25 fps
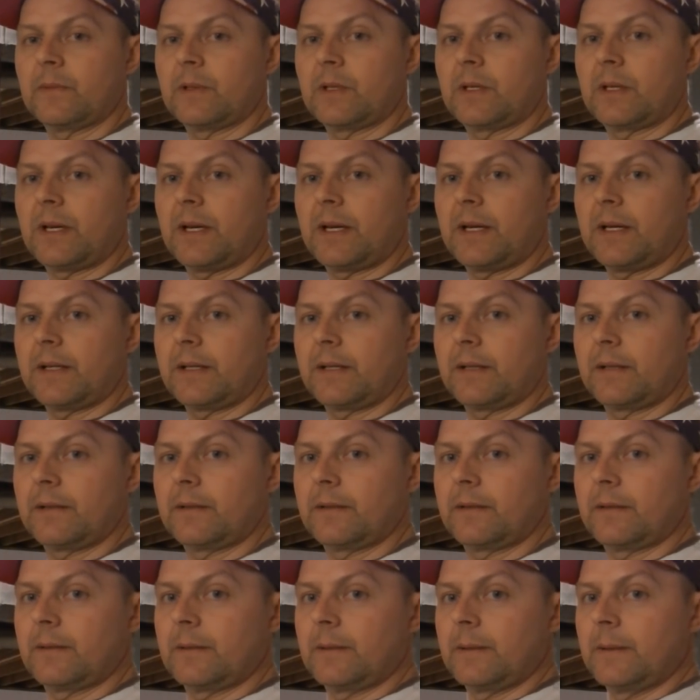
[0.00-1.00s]
Okay,
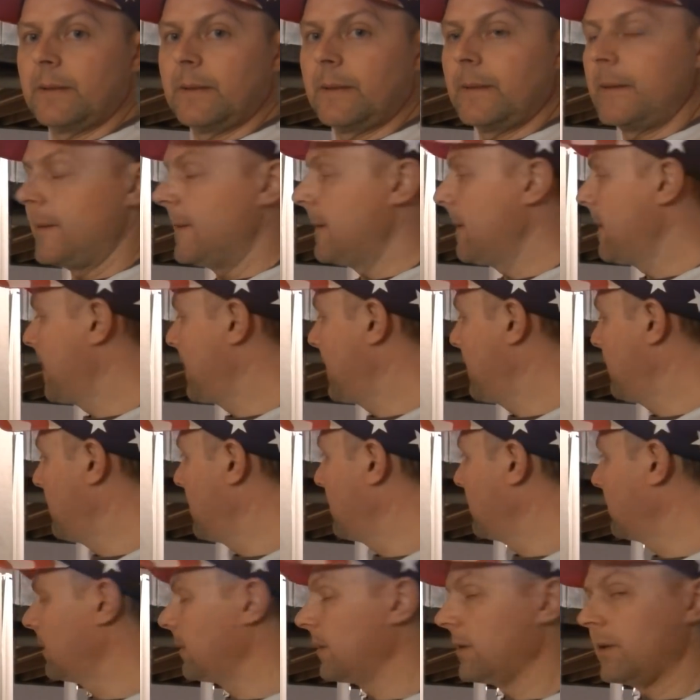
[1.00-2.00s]
and
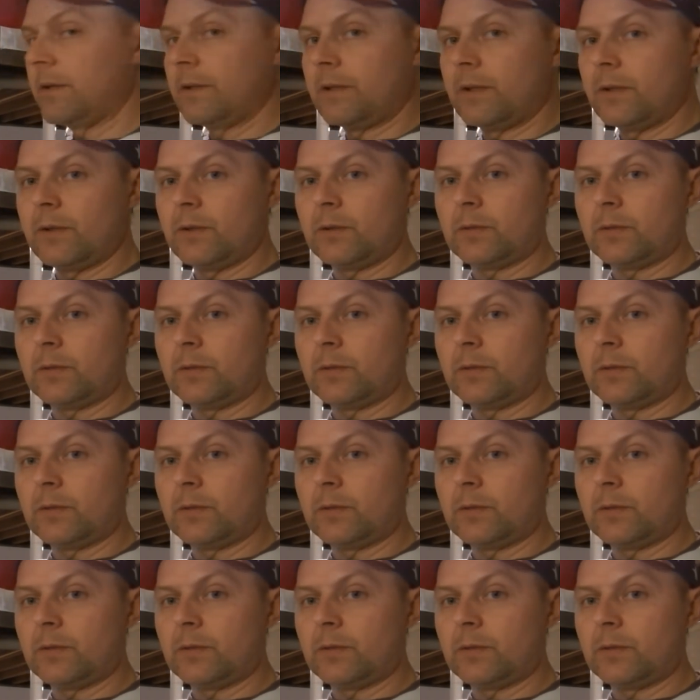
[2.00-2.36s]
what we're going to do